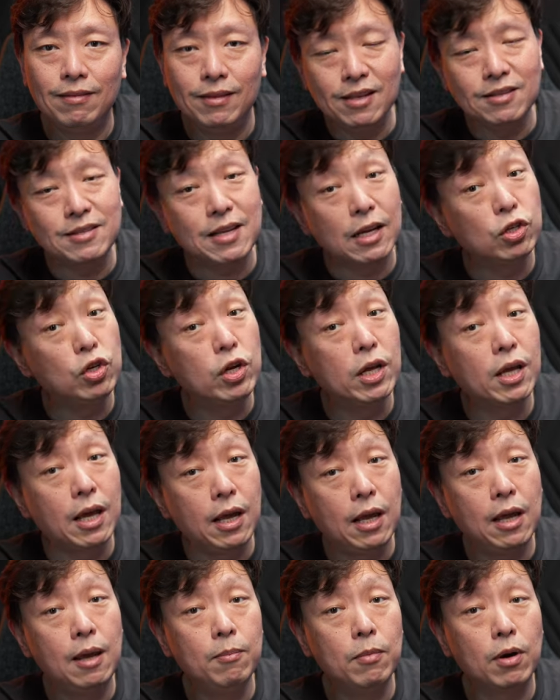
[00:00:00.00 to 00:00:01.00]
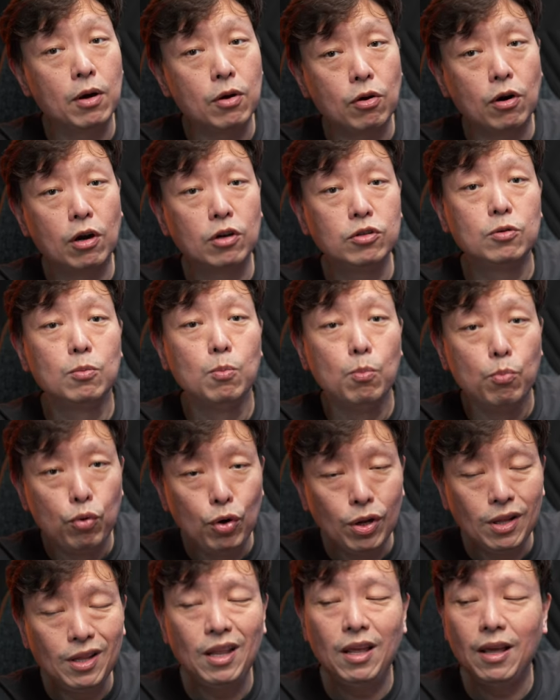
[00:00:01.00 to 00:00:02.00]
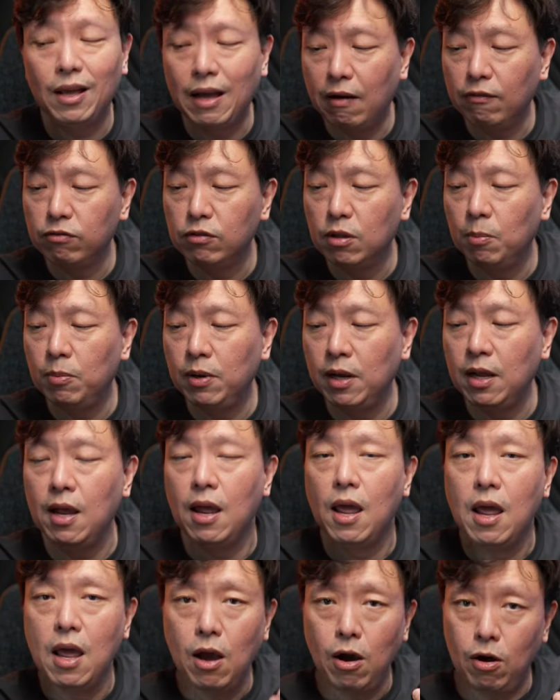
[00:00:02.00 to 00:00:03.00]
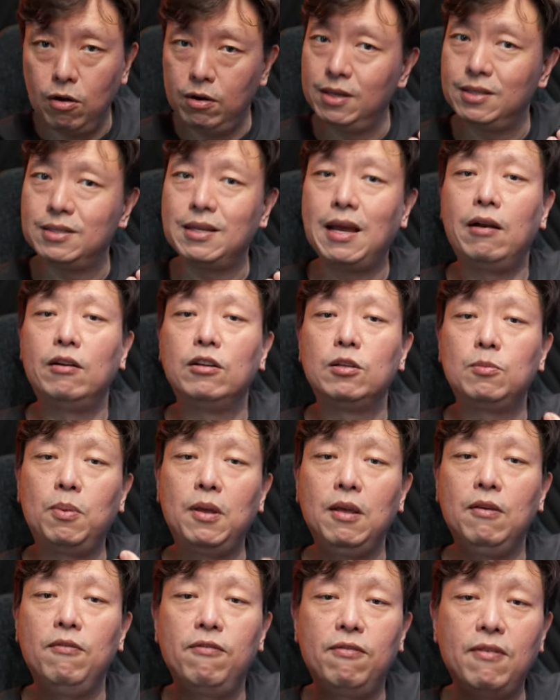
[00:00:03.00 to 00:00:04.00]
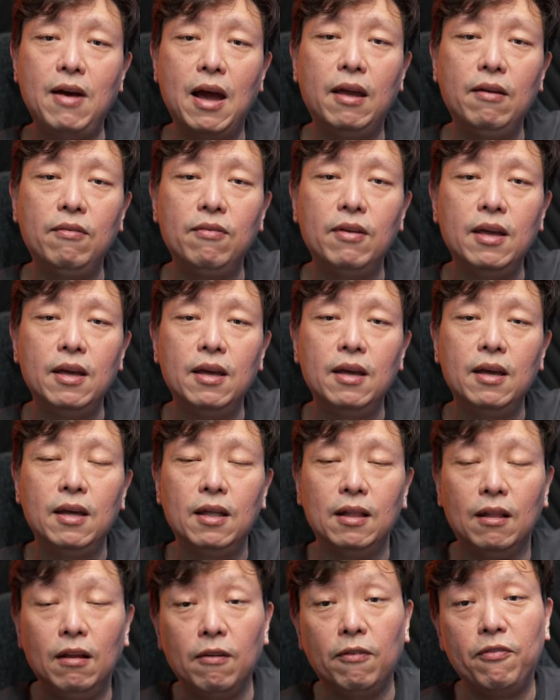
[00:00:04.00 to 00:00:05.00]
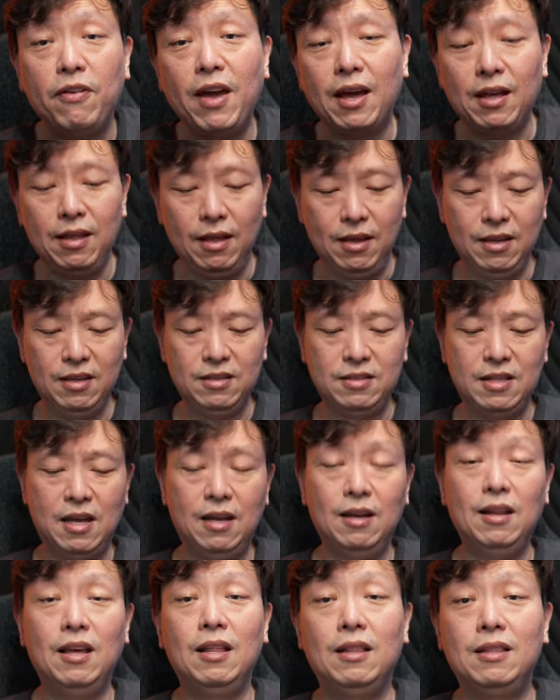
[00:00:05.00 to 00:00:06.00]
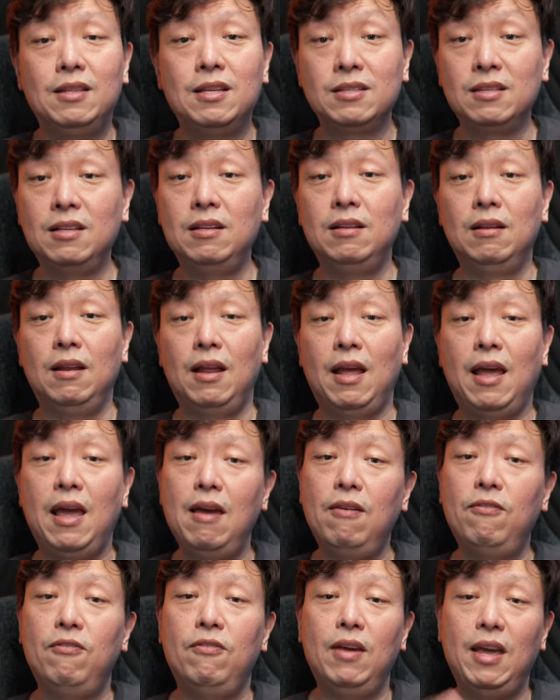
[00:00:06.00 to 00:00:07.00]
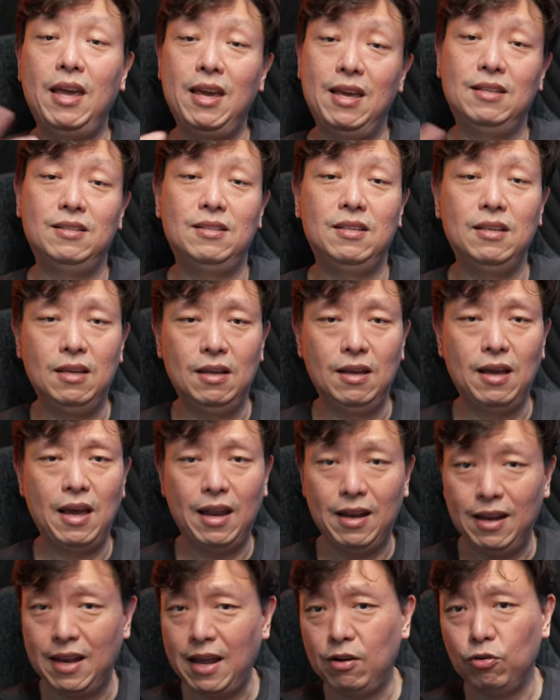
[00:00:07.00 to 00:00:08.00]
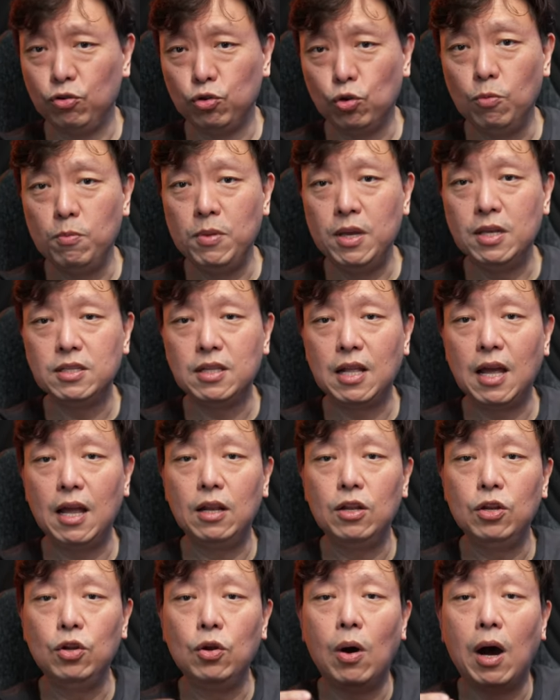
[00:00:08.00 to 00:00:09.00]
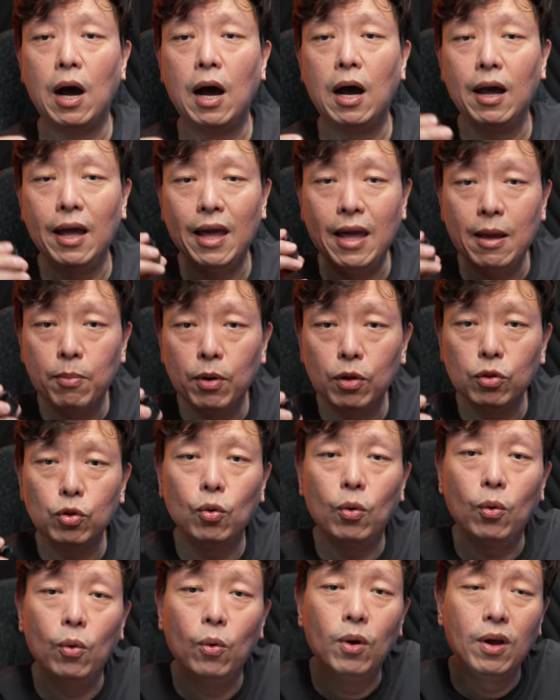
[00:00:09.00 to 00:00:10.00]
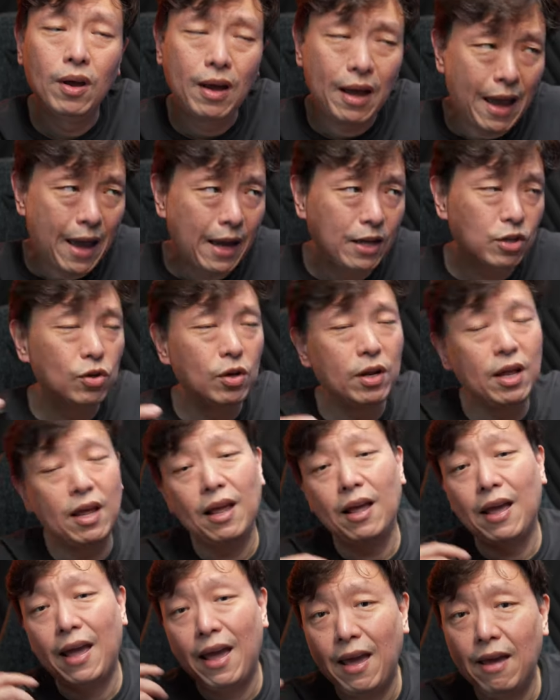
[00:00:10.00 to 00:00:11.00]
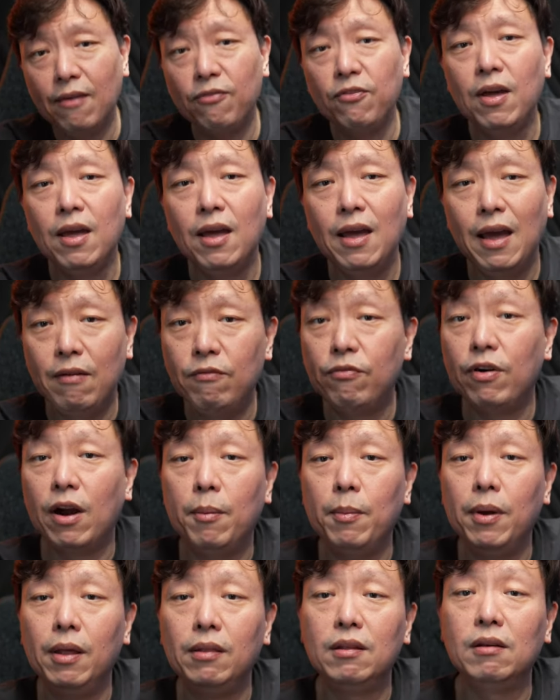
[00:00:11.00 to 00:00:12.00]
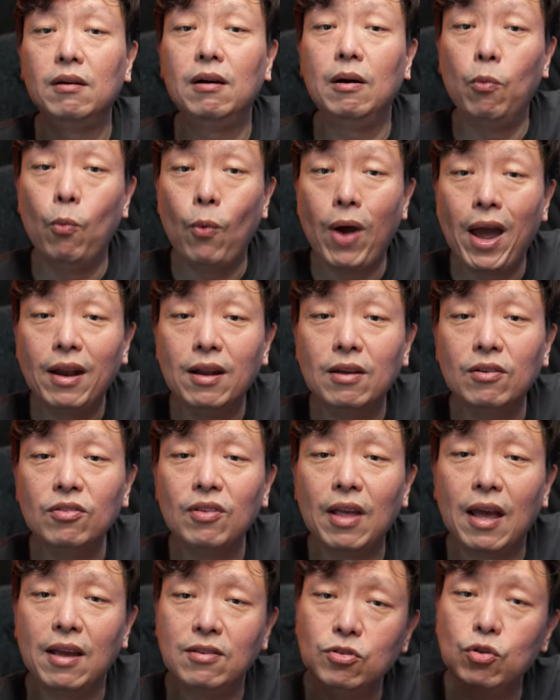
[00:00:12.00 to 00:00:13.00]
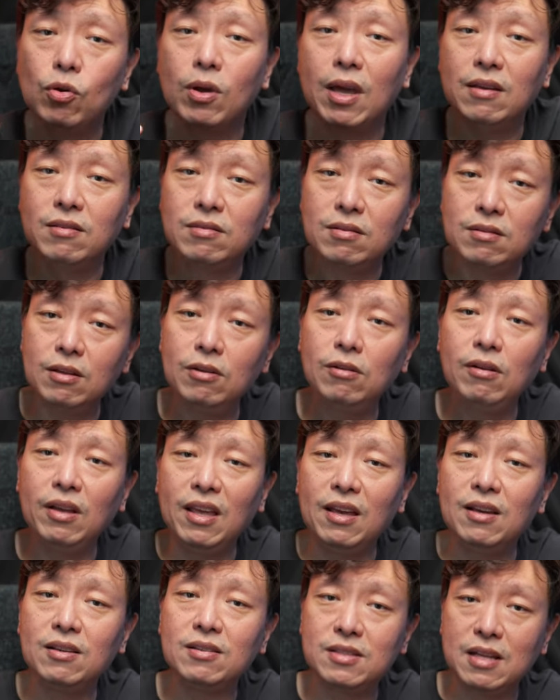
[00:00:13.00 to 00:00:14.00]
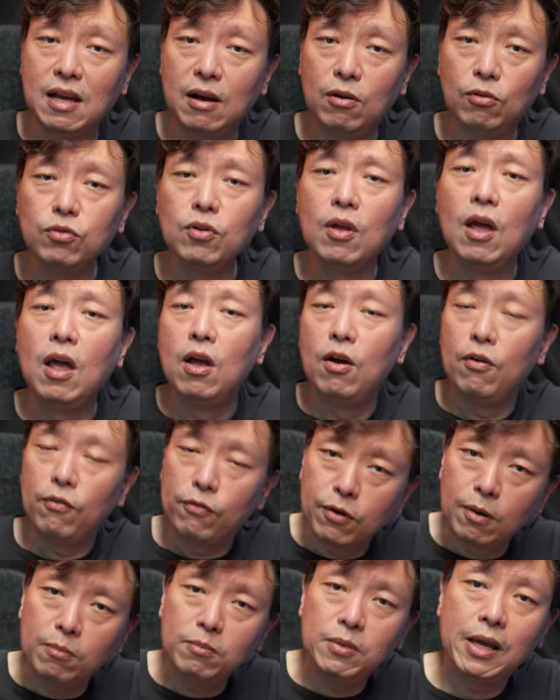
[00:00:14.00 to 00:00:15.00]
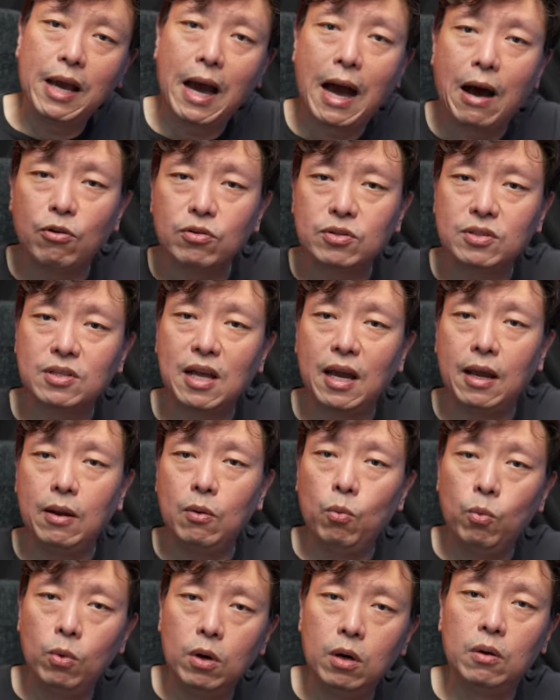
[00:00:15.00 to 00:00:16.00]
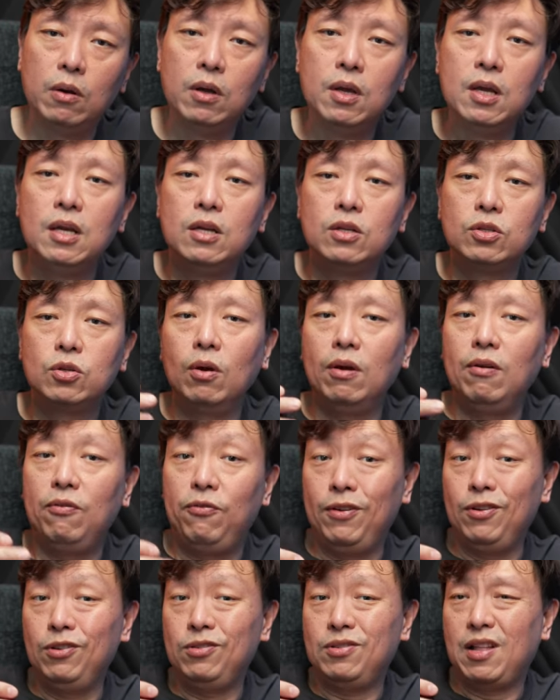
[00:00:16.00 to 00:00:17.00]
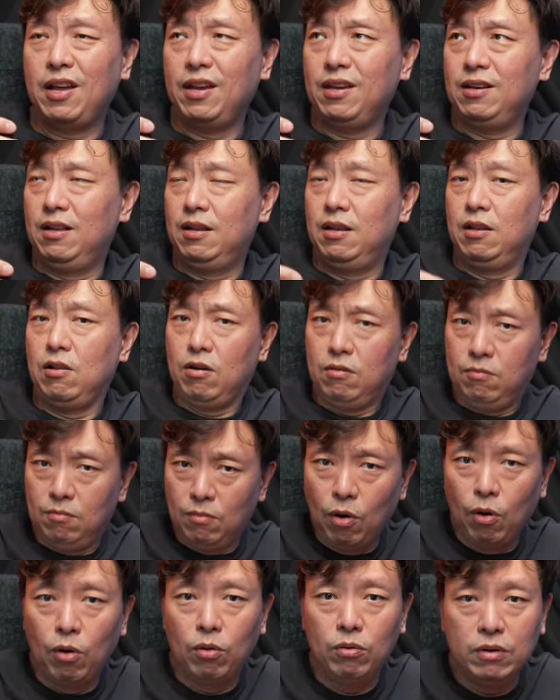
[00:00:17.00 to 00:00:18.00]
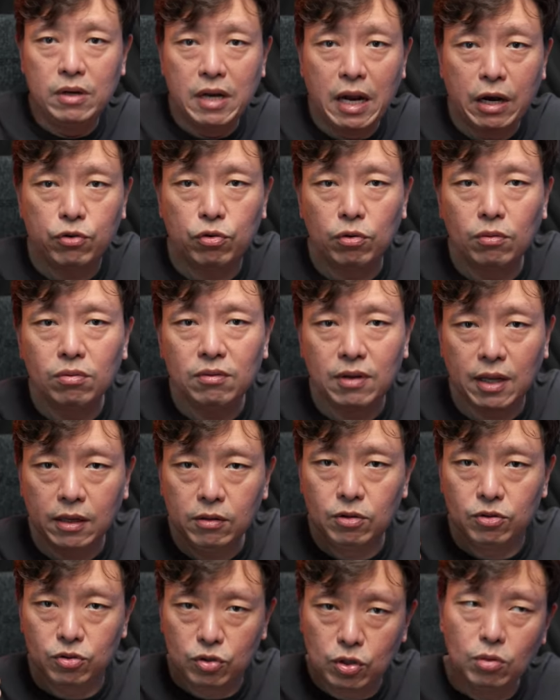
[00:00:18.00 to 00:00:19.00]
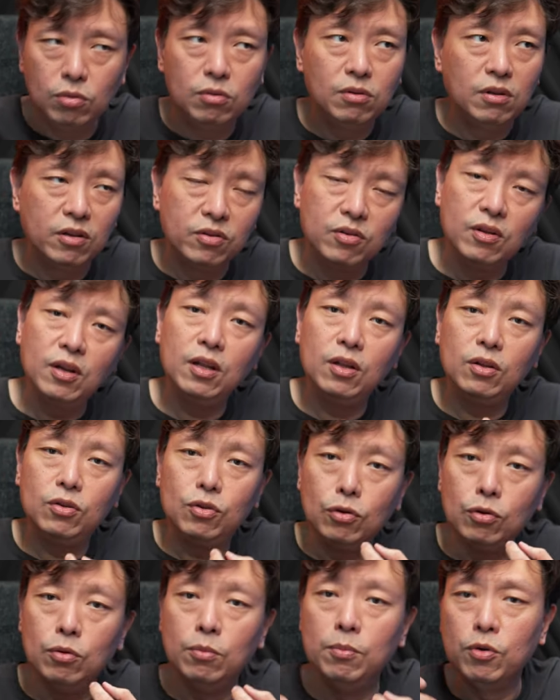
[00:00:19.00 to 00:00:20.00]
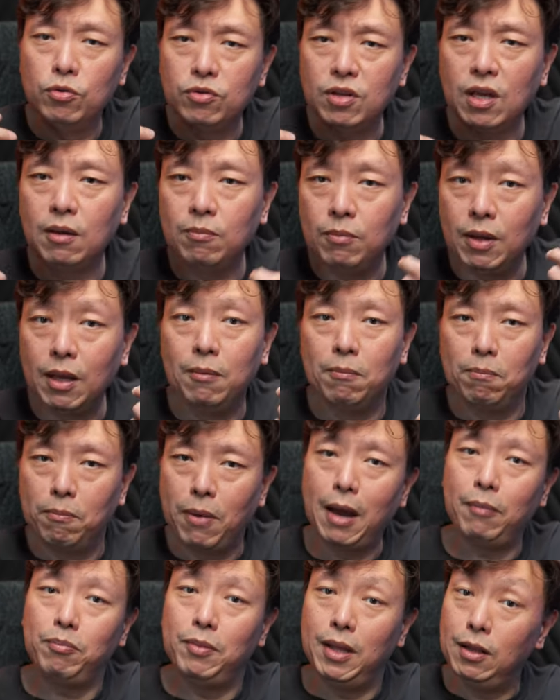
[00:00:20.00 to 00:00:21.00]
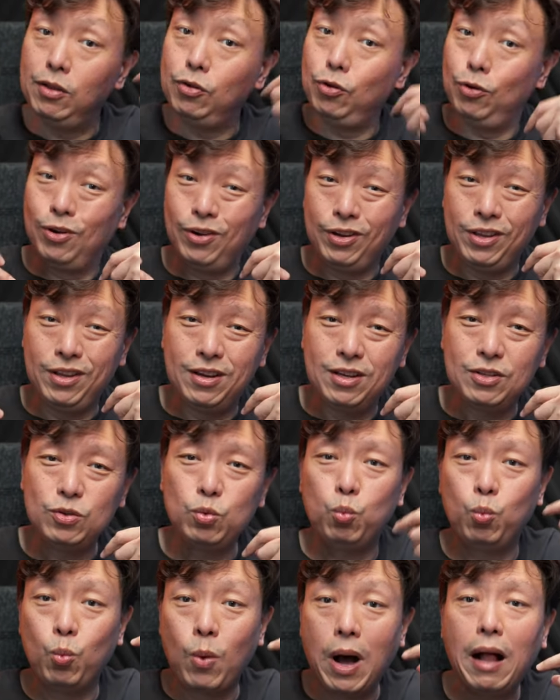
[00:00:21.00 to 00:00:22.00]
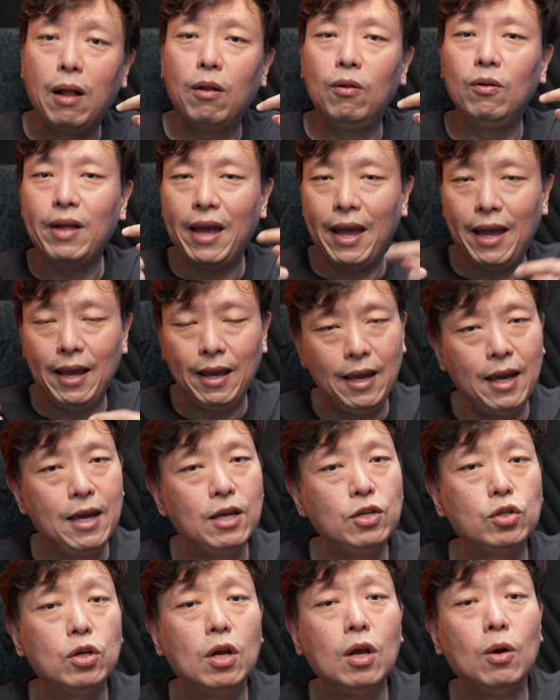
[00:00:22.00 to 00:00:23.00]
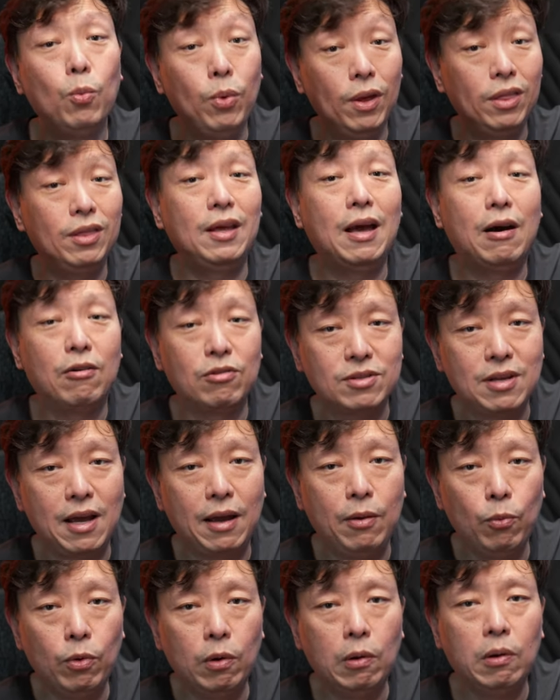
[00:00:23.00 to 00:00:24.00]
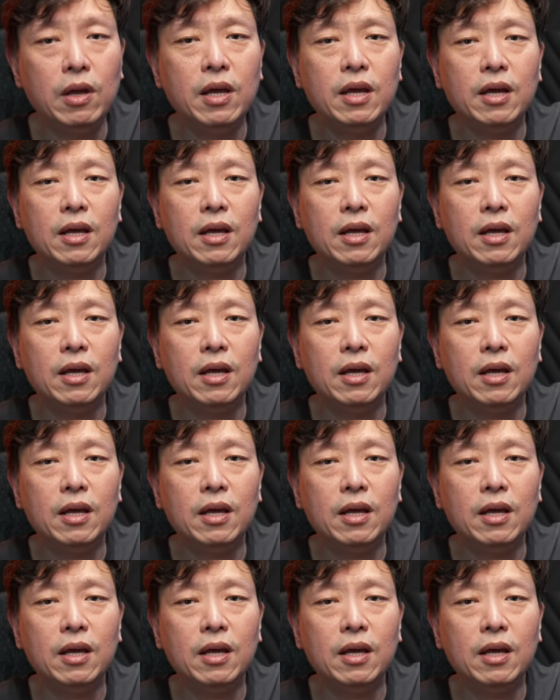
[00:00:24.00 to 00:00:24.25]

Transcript: these actually came across pretty comfortably on the Sirius P five. Now, the fact is that it doesn't have A N C, and that also means that you are able to actually have environmental awareness, as you can still hear sounds from the outside world. So it feels like a lot more natural, like you're still listening to music being piped into your ears while engaged with the outside world.